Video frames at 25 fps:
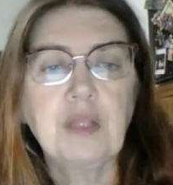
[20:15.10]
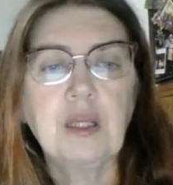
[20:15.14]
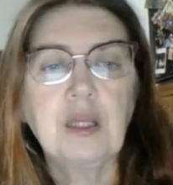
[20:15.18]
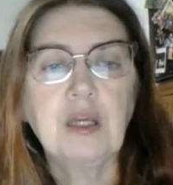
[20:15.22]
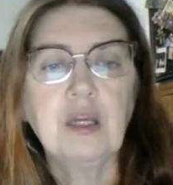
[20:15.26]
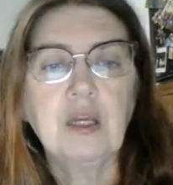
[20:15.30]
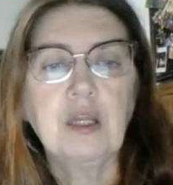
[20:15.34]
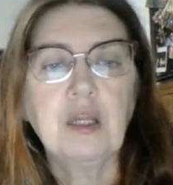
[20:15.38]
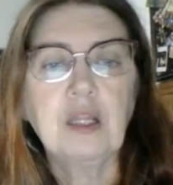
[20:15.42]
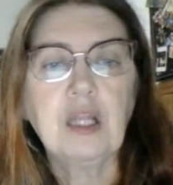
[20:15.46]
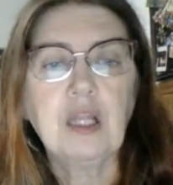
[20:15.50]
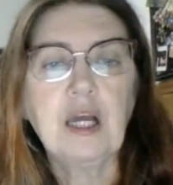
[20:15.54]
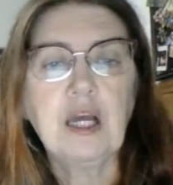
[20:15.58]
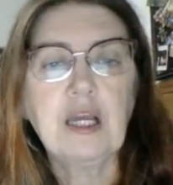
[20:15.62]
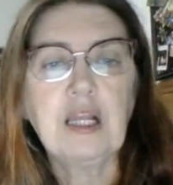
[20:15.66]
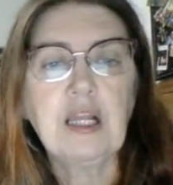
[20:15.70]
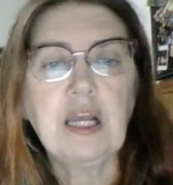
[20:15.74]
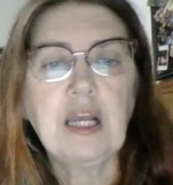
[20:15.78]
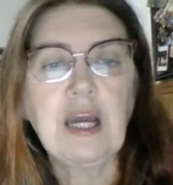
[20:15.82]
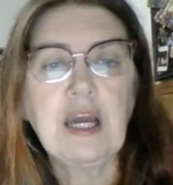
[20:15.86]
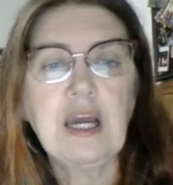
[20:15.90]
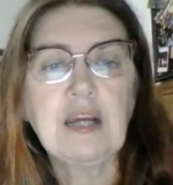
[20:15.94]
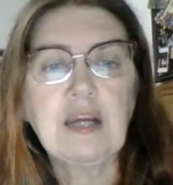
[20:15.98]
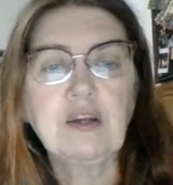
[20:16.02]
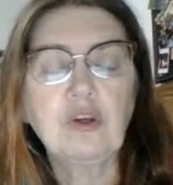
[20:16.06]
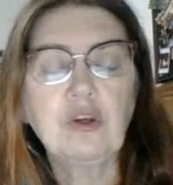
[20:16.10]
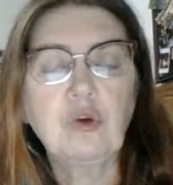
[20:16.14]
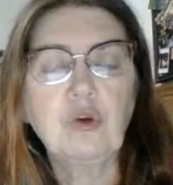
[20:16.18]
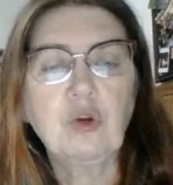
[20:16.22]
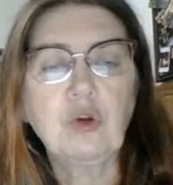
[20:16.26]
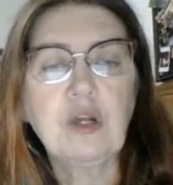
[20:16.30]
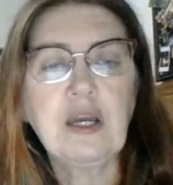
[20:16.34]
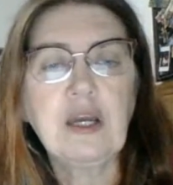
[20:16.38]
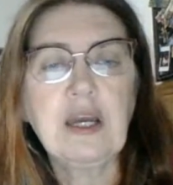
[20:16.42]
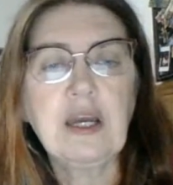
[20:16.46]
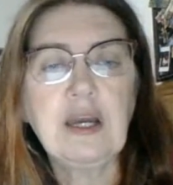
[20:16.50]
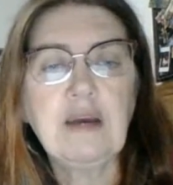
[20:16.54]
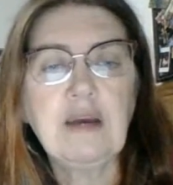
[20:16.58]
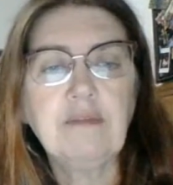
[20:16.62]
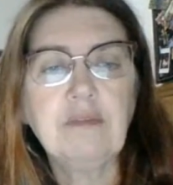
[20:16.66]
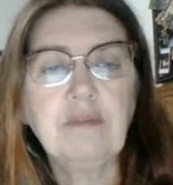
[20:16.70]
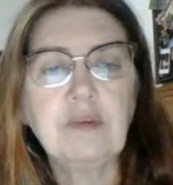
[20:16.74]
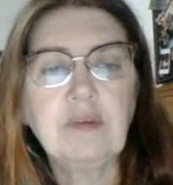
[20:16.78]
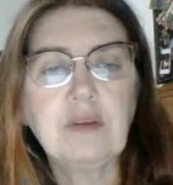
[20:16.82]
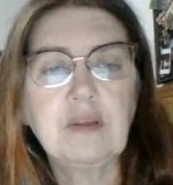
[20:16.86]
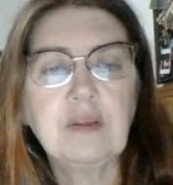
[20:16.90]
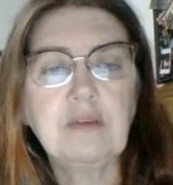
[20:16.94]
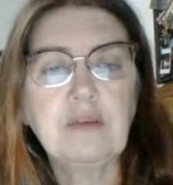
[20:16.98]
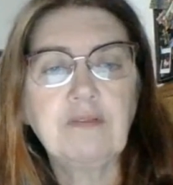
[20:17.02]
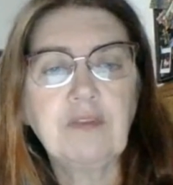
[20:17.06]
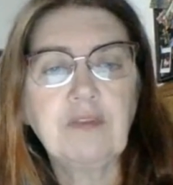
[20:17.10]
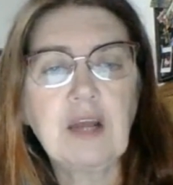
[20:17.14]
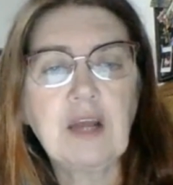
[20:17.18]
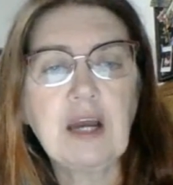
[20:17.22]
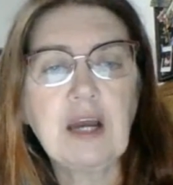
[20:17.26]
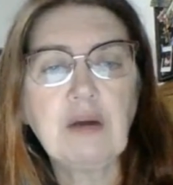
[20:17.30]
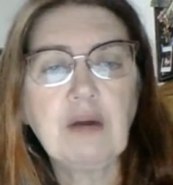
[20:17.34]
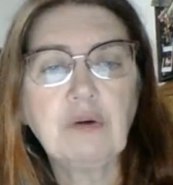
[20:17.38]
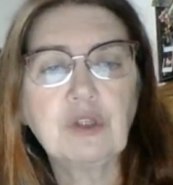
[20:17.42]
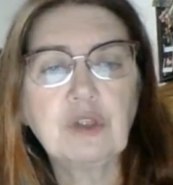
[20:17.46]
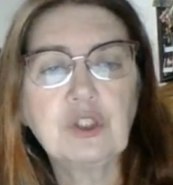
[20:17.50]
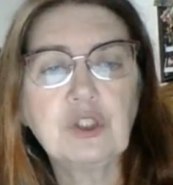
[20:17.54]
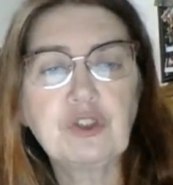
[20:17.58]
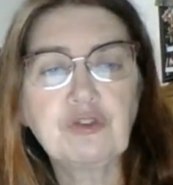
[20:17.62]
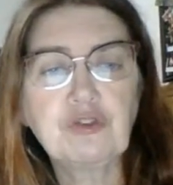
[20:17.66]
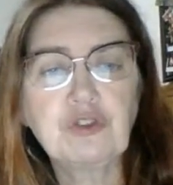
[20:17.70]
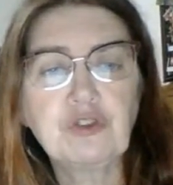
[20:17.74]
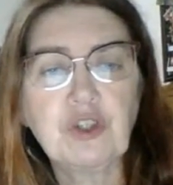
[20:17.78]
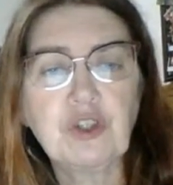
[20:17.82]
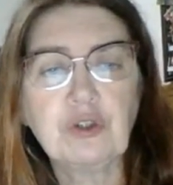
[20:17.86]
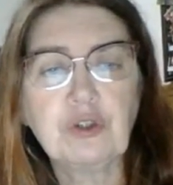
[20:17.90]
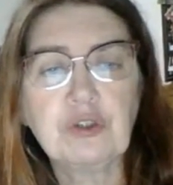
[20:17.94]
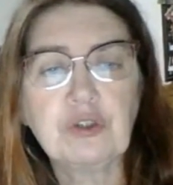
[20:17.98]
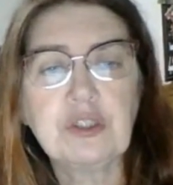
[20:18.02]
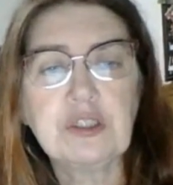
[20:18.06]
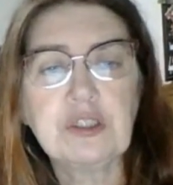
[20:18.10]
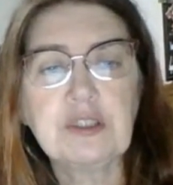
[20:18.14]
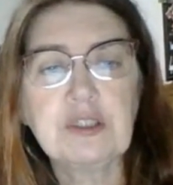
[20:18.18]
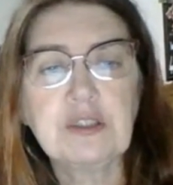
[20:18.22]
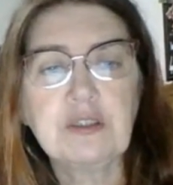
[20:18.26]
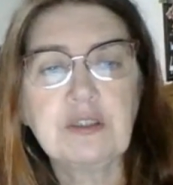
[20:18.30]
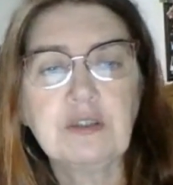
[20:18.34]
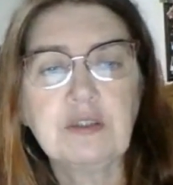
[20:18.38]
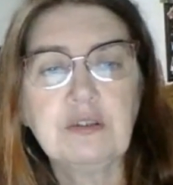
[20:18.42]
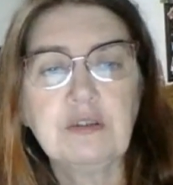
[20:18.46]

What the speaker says: Lilac. You're going to have the flowers first.